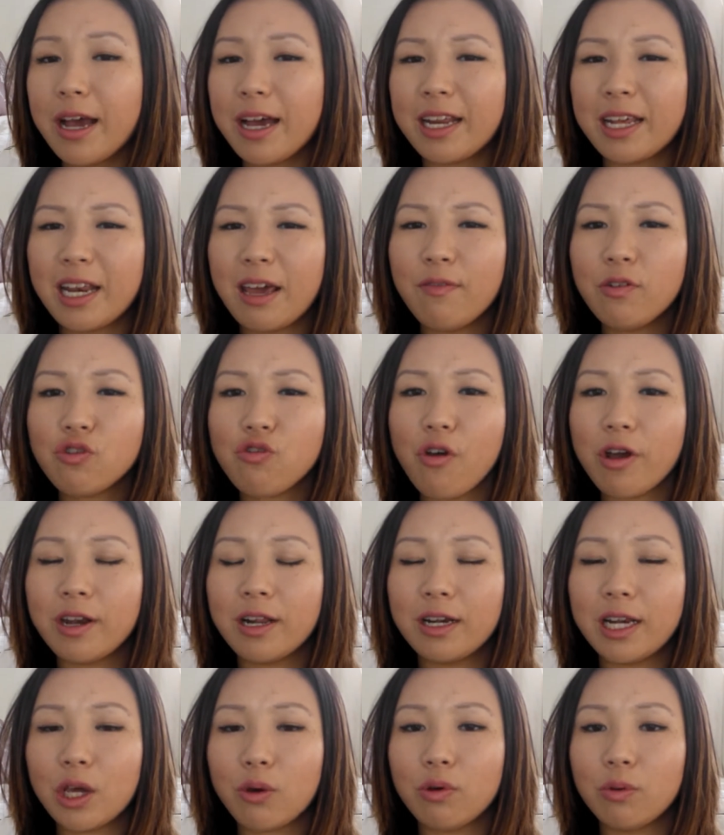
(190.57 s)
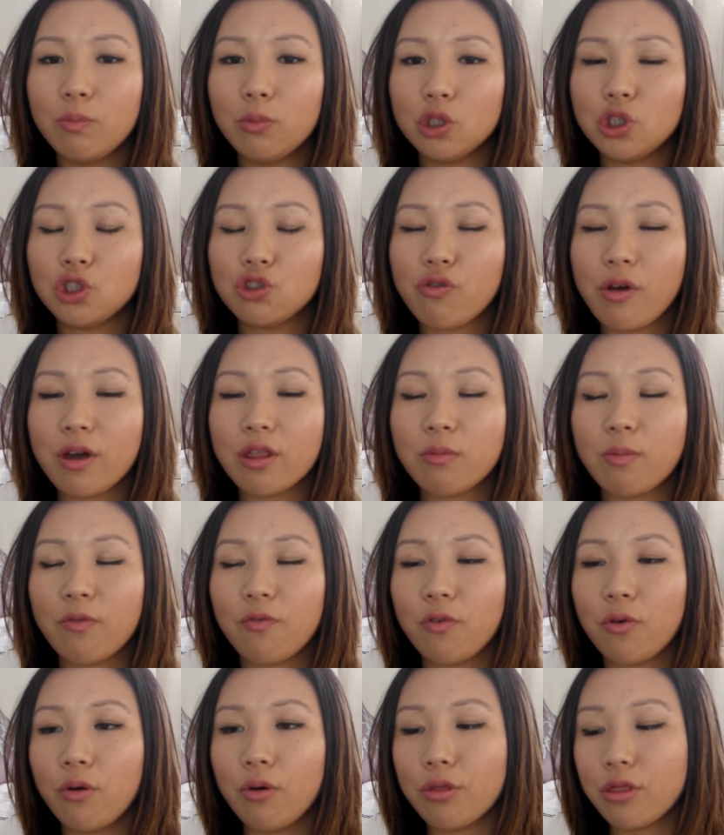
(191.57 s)
and I never tried a liquid moisturizer
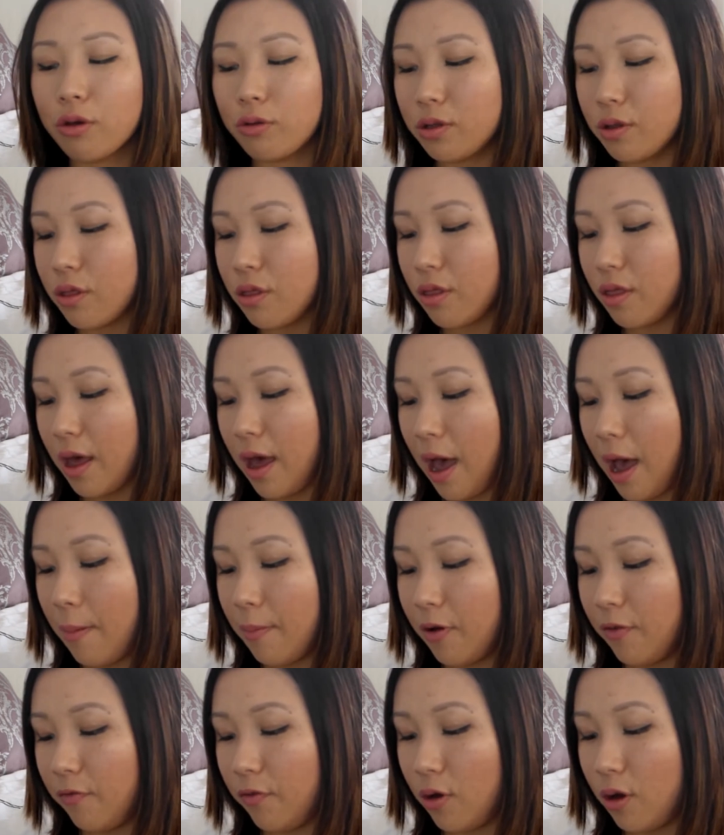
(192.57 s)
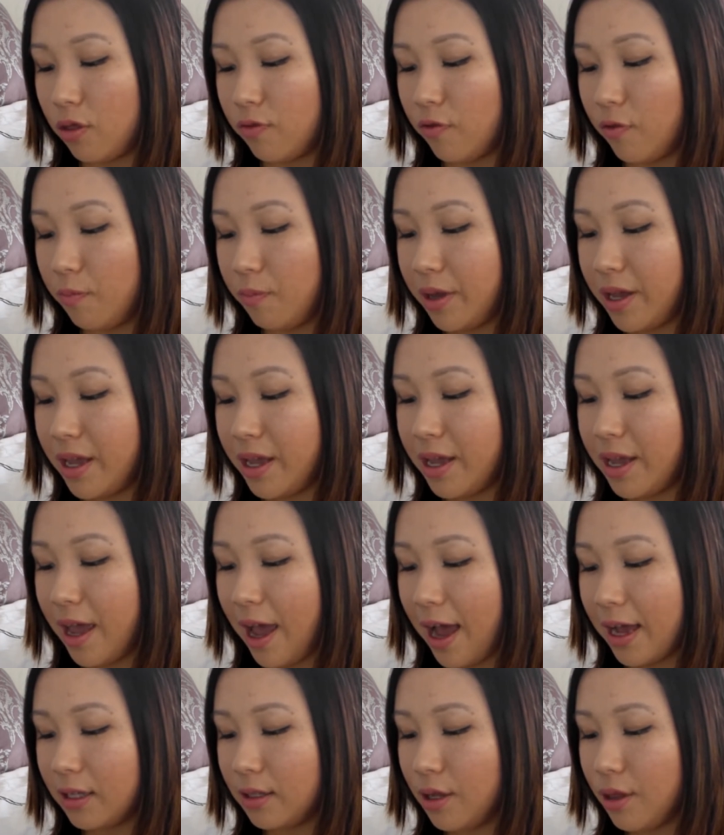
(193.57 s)
before, so this is a first for me.
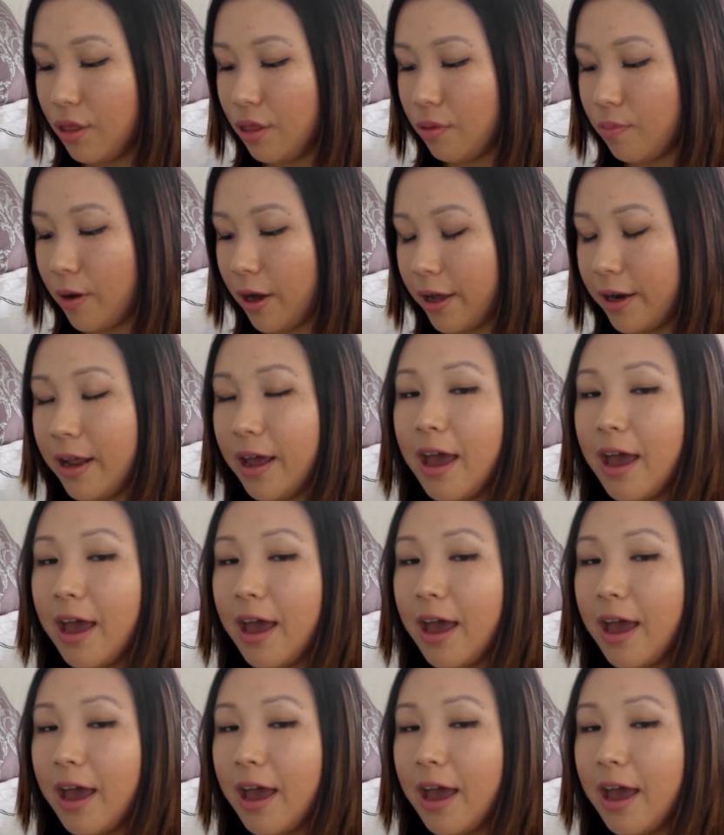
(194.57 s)
And this one,